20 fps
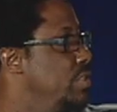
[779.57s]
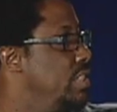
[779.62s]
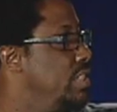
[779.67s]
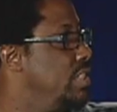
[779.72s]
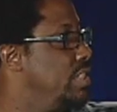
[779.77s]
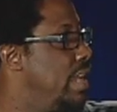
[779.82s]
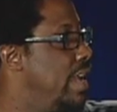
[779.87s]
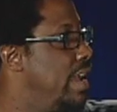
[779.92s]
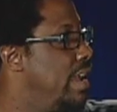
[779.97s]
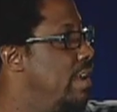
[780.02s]

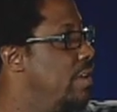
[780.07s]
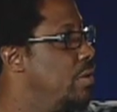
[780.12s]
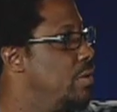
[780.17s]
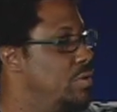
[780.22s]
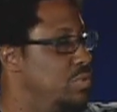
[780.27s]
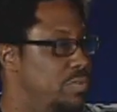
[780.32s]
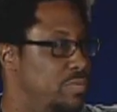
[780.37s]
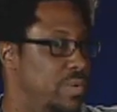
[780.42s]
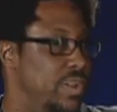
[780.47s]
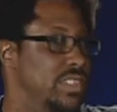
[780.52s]
Jintao,
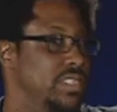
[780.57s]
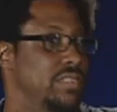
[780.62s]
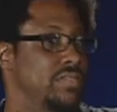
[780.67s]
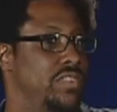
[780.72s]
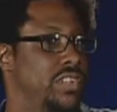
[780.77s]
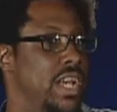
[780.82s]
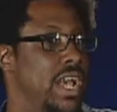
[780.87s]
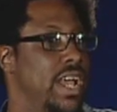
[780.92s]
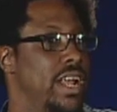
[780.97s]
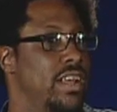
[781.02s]
who's the president
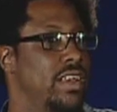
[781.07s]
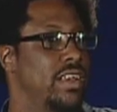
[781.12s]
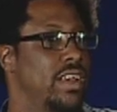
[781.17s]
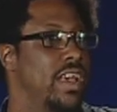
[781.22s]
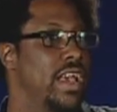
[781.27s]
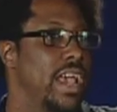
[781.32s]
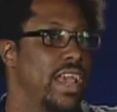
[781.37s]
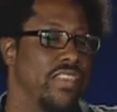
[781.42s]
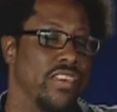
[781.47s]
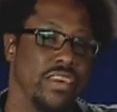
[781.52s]
of China,
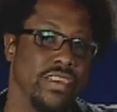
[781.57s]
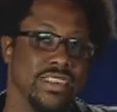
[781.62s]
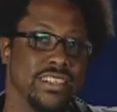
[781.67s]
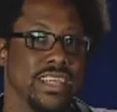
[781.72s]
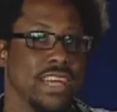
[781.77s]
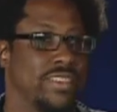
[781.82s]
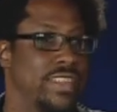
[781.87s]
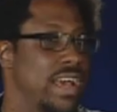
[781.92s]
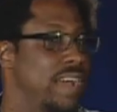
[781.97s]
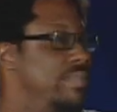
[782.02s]
and they're in
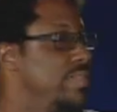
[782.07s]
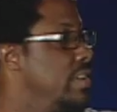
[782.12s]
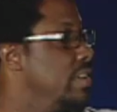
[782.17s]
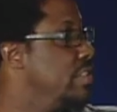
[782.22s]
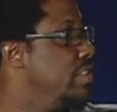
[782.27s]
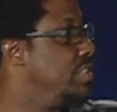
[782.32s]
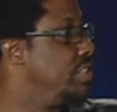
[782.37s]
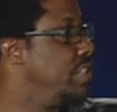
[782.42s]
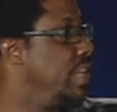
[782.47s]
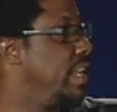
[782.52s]
South Africa
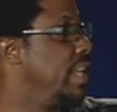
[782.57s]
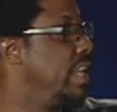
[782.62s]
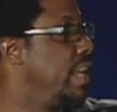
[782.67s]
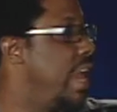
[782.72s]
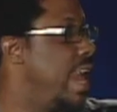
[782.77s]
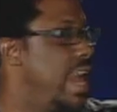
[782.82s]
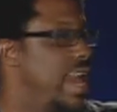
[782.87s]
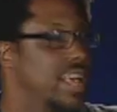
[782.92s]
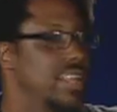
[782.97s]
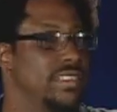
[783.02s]
and they're shaking
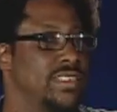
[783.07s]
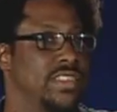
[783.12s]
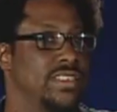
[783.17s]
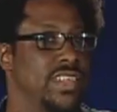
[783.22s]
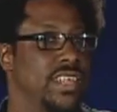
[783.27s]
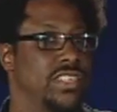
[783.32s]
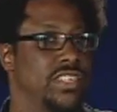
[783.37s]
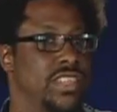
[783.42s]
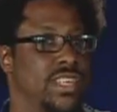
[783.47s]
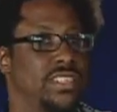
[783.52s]
hands because
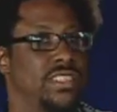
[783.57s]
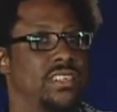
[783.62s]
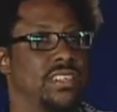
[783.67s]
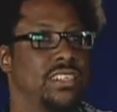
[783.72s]
they just